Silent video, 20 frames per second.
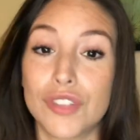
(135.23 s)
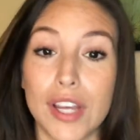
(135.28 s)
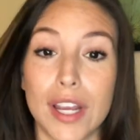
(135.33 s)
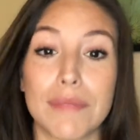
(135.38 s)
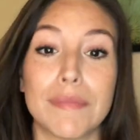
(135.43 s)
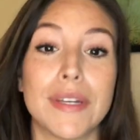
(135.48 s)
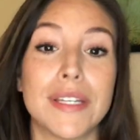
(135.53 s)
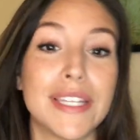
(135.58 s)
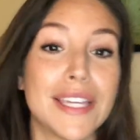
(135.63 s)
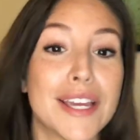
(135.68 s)

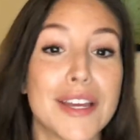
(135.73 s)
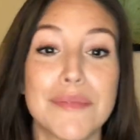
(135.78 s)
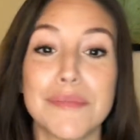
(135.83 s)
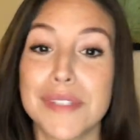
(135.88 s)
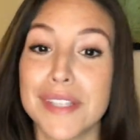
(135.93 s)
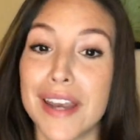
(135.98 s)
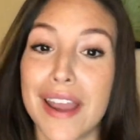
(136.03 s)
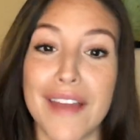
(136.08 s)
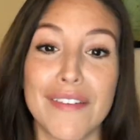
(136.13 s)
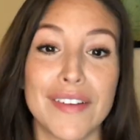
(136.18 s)
my DMs
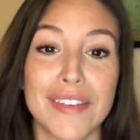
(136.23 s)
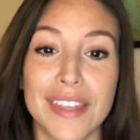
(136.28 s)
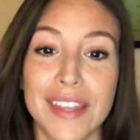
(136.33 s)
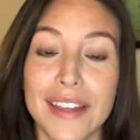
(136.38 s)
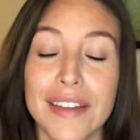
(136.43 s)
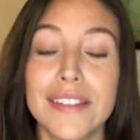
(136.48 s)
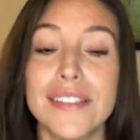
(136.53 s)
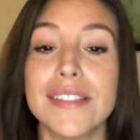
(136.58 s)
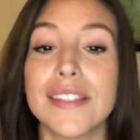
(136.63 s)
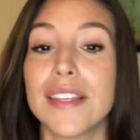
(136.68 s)
and everything
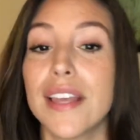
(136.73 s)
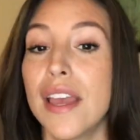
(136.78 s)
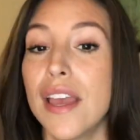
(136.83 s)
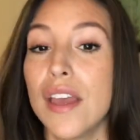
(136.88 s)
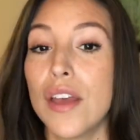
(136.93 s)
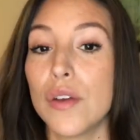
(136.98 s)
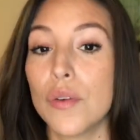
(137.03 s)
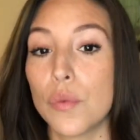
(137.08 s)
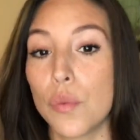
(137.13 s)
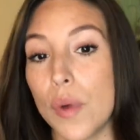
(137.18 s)
else
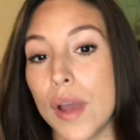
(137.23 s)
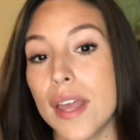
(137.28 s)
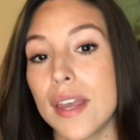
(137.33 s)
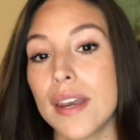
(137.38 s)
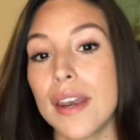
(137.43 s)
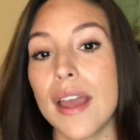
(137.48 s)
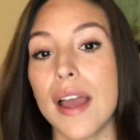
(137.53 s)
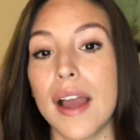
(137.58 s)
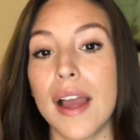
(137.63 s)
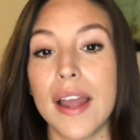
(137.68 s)
when
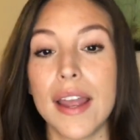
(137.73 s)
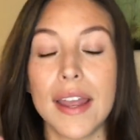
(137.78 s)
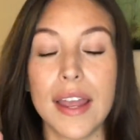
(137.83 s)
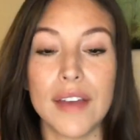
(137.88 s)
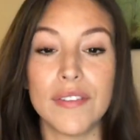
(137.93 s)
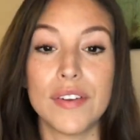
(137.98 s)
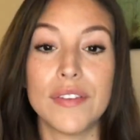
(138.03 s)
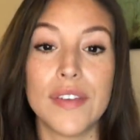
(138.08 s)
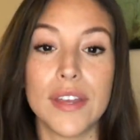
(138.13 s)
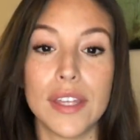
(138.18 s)
I have
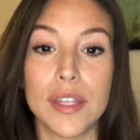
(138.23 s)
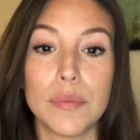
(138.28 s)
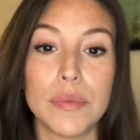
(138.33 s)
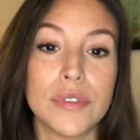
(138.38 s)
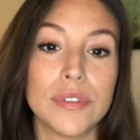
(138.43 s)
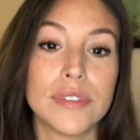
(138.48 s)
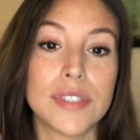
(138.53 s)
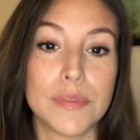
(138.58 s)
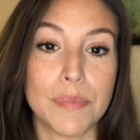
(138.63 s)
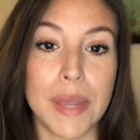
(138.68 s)
available
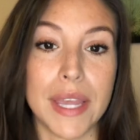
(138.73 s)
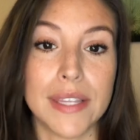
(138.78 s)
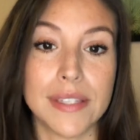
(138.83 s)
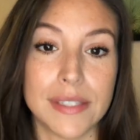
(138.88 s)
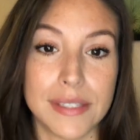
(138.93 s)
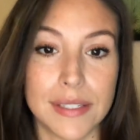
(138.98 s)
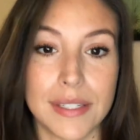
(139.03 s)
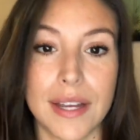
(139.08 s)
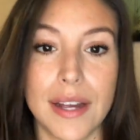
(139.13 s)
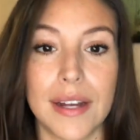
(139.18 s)
space
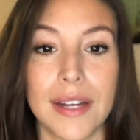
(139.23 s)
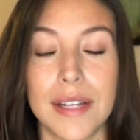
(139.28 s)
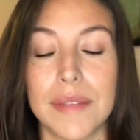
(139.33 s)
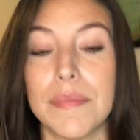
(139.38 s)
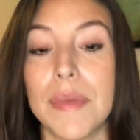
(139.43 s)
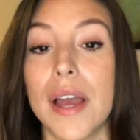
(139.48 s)
and time.